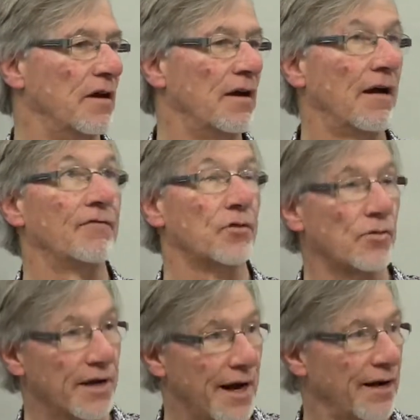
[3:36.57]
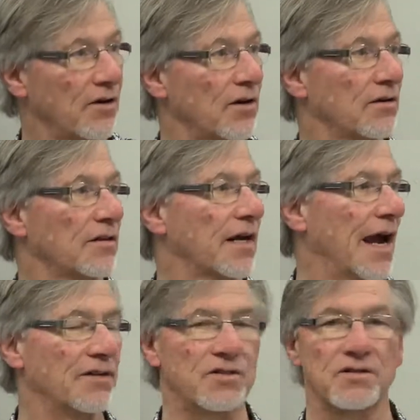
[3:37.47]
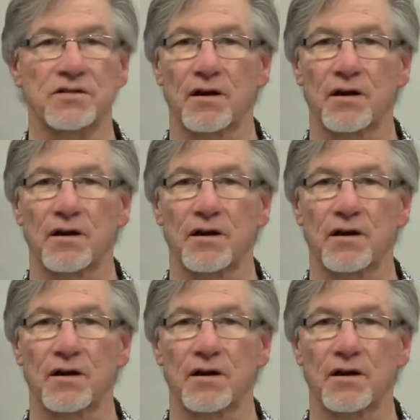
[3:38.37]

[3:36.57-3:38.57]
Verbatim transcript: of the Creator, the conscience